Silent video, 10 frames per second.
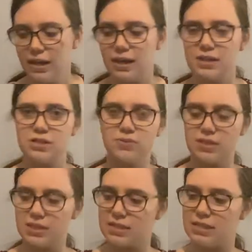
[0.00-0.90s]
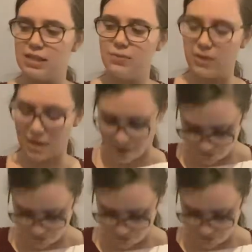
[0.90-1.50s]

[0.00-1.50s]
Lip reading: As you can see, we have